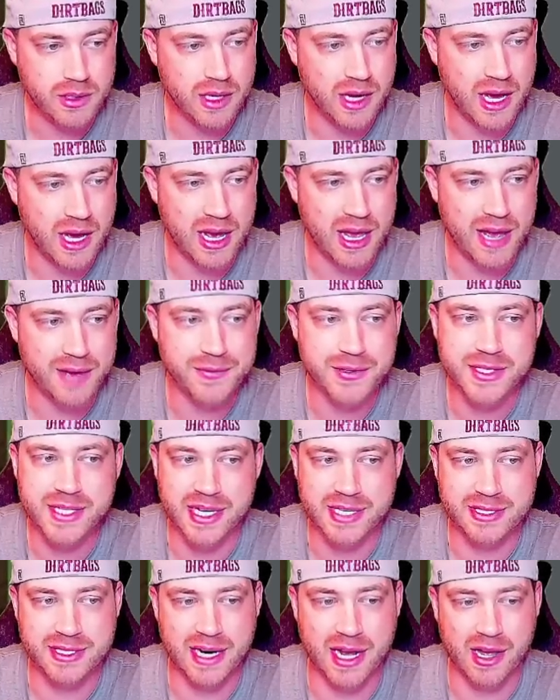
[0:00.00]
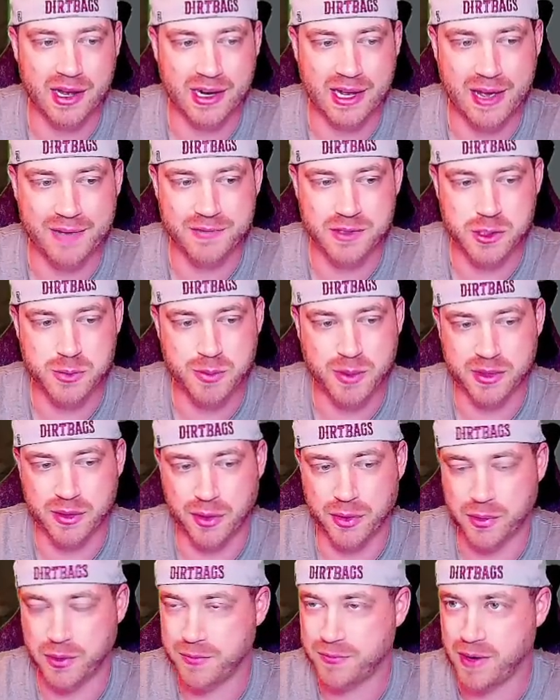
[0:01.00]
I haven't tested out, I haven't spent the
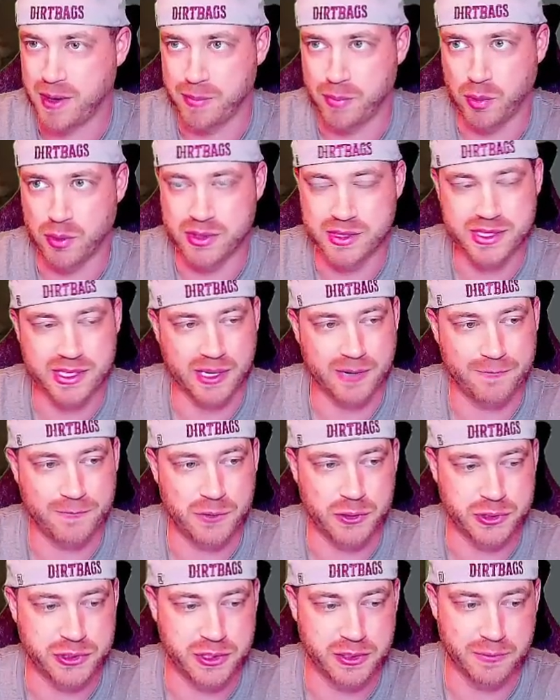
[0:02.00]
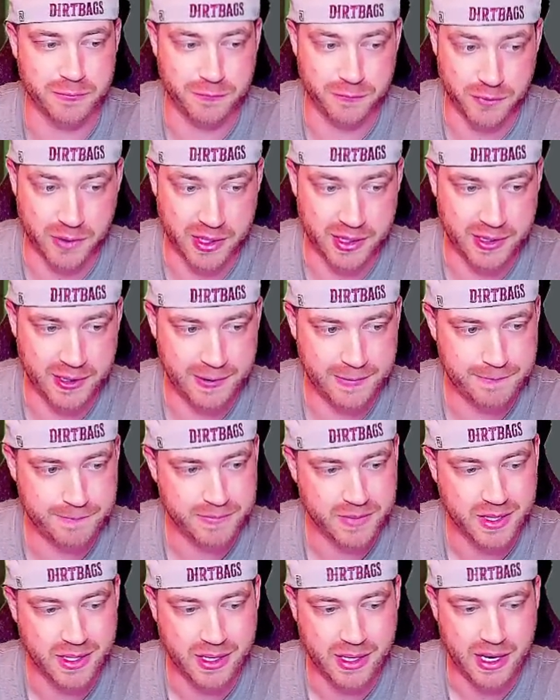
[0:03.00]
35 points to get first to the fray
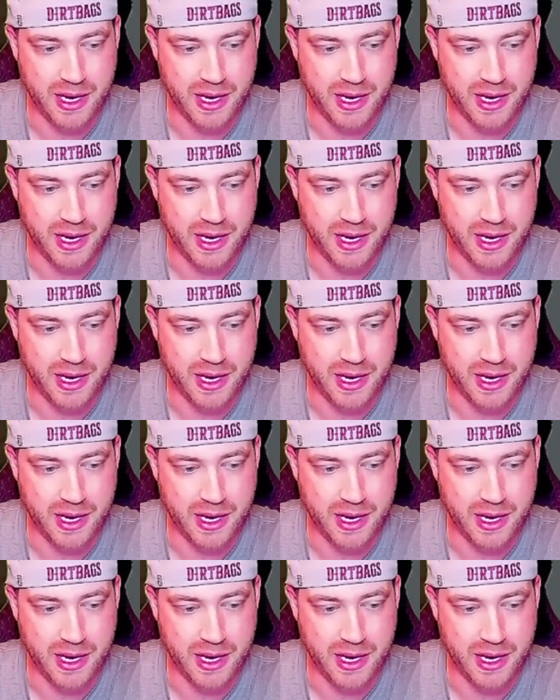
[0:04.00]
yet.